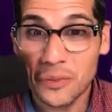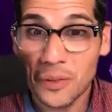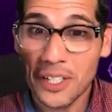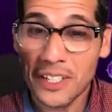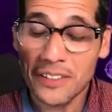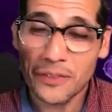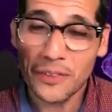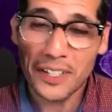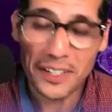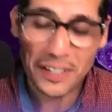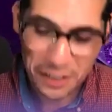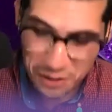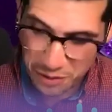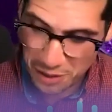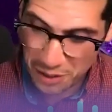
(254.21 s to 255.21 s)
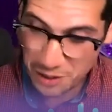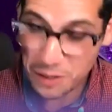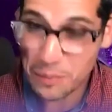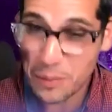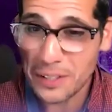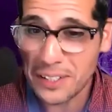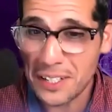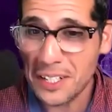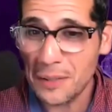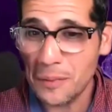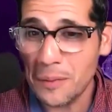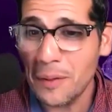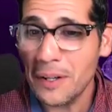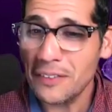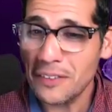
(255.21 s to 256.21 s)
It's funny that you brought that up.
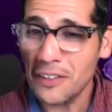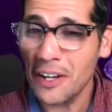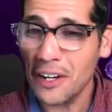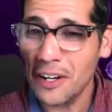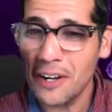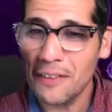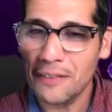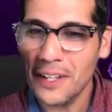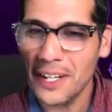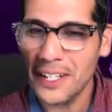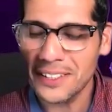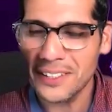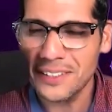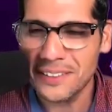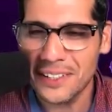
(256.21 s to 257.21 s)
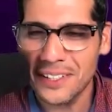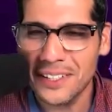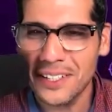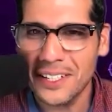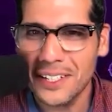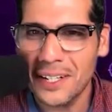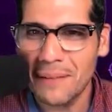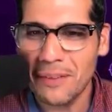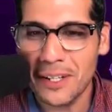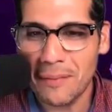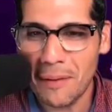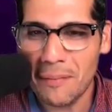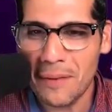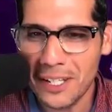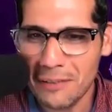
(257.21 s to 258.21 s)
We might have to talk offline because I'm thinking
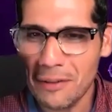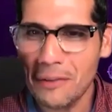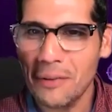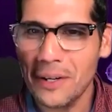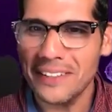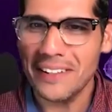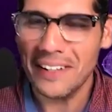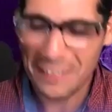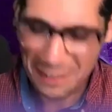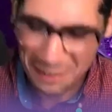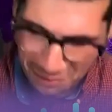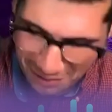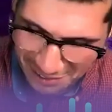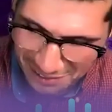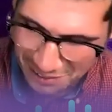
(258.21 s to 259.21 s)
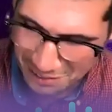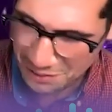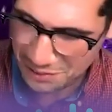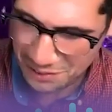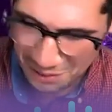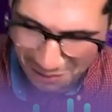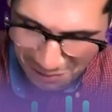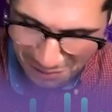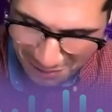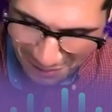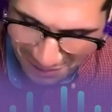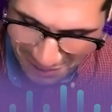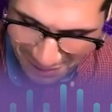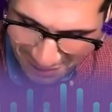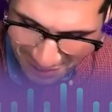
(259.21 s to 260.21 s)
about making my way down that way too. So
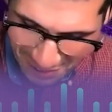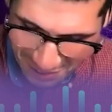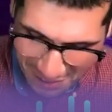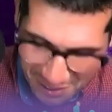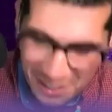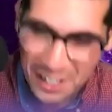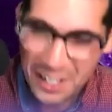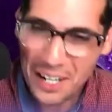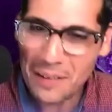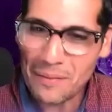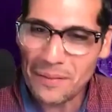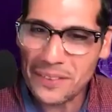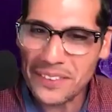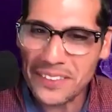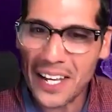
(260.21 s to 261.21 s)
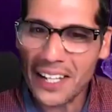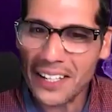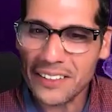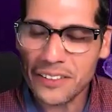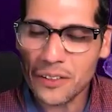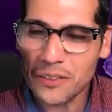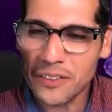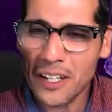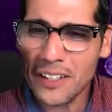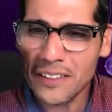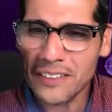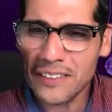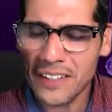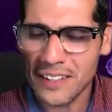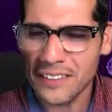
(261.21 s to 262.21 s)
Scott, so tell
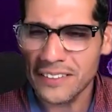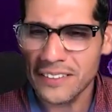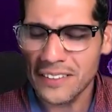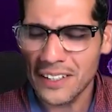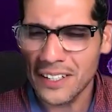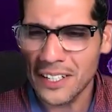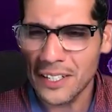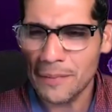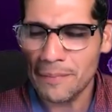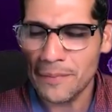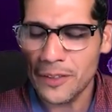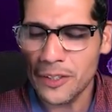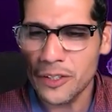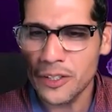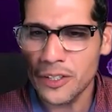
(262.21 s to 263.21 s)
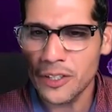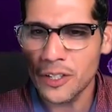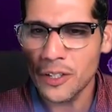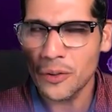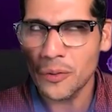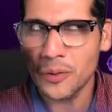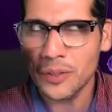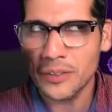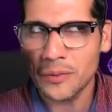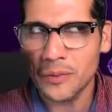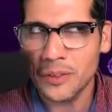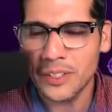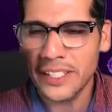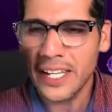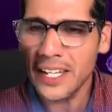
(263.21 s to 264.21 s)
us this, we
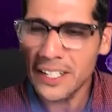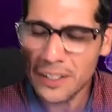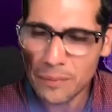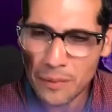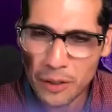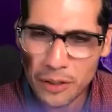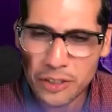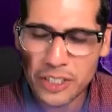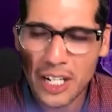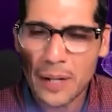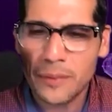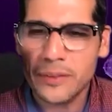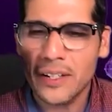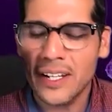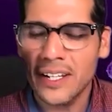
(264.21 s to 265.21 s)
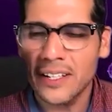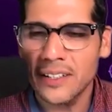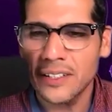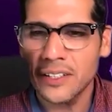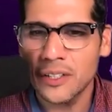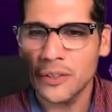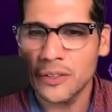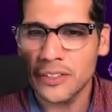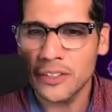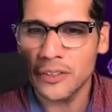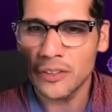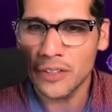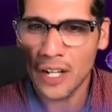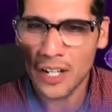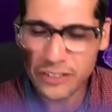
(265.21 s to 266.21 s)
Canada Motor Jobs,
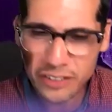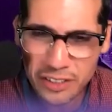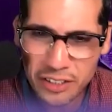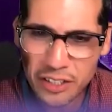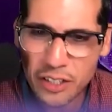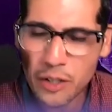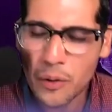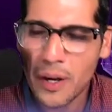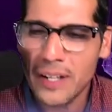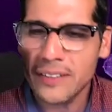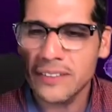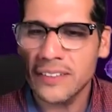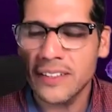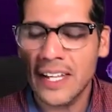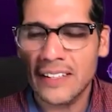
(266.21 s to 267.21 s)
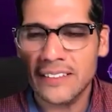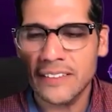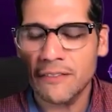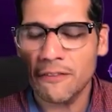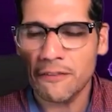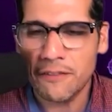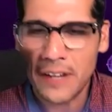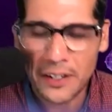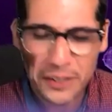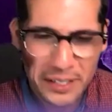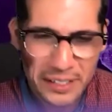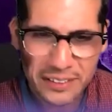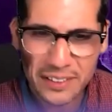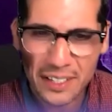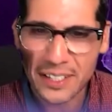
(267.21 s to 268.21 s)
you launched into the US. That's very
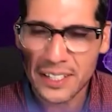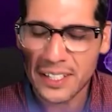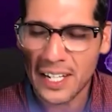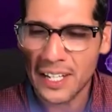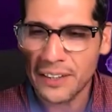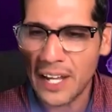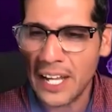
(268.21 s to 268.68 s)
exciting.